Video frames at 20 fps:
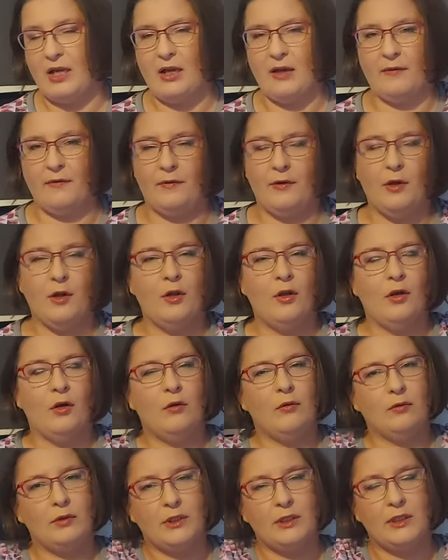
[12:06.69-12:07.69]
have
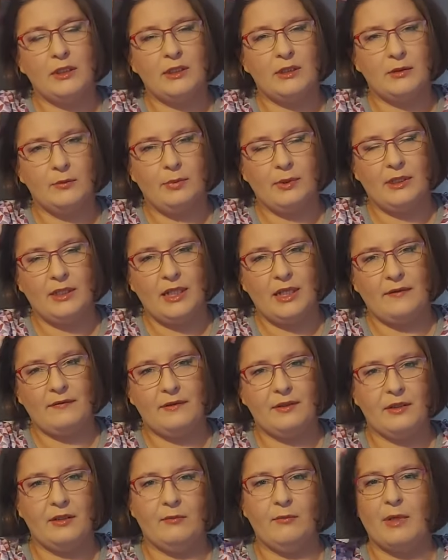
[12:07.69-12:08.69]
only a little bit
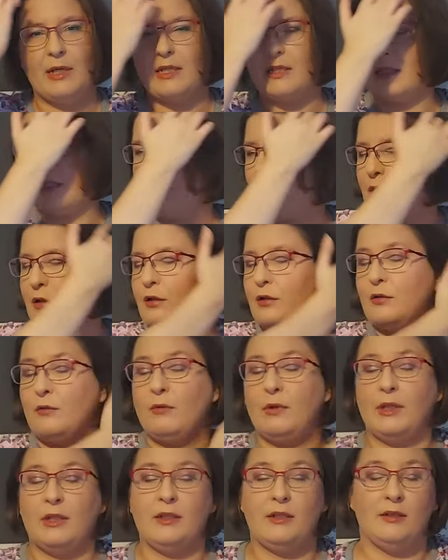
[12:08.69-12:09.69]
left in my stash,
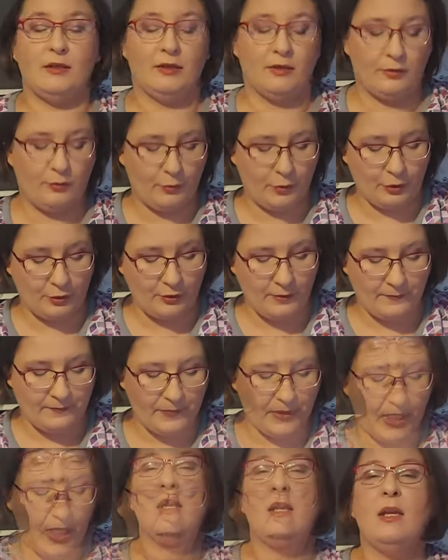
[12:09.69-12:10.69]
so I needed more.
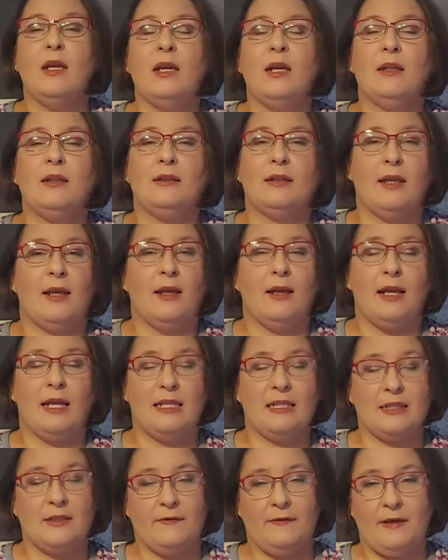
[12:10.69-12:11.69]
The
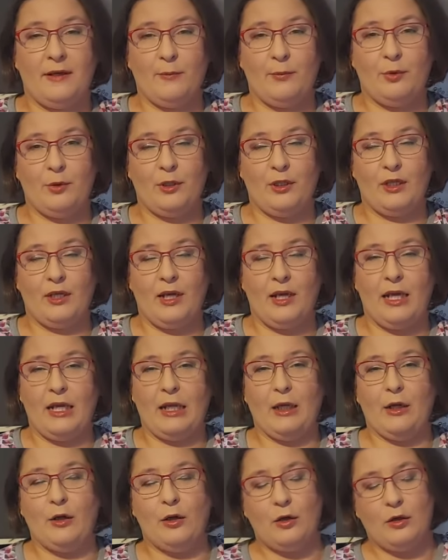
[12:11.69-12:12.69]
last fabric
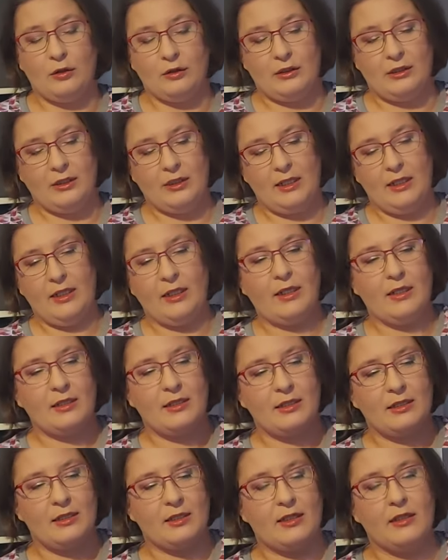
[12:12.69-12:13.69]
I got
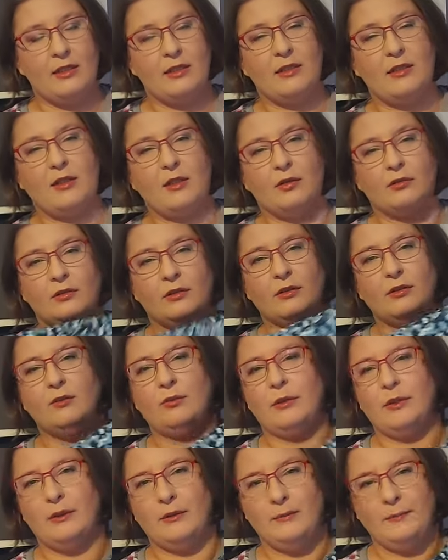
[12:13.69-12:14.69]
is this cotton
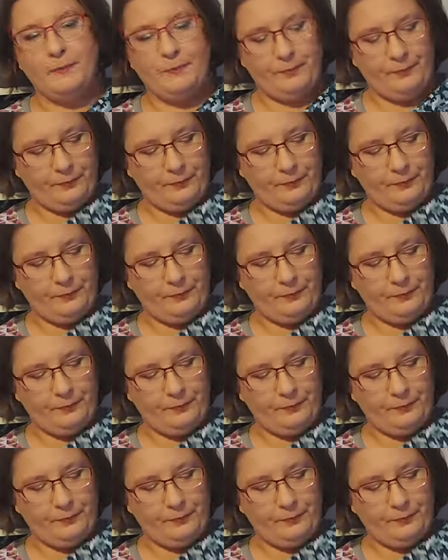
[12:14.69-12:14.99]
twill.